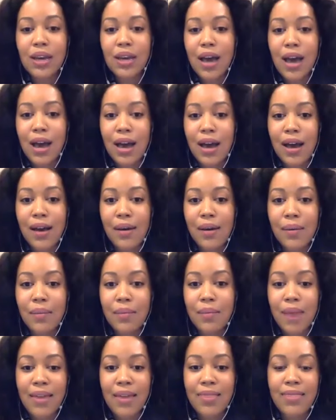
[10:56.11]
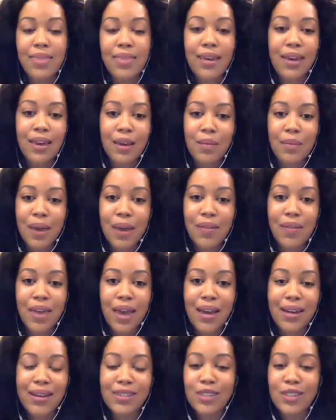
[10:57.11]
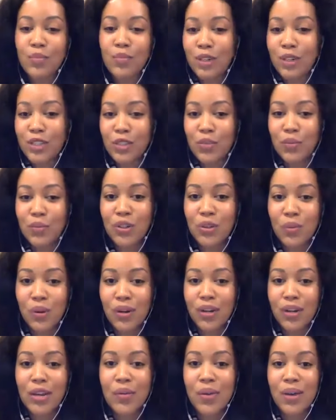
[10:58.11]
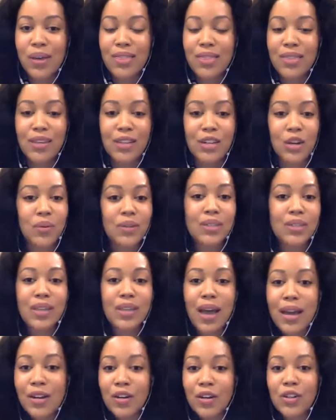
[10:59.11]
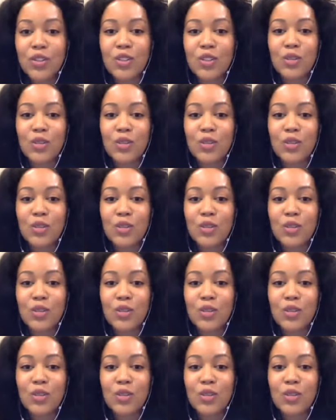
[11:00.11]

and thinking about that, because especially when you're working with, a designer or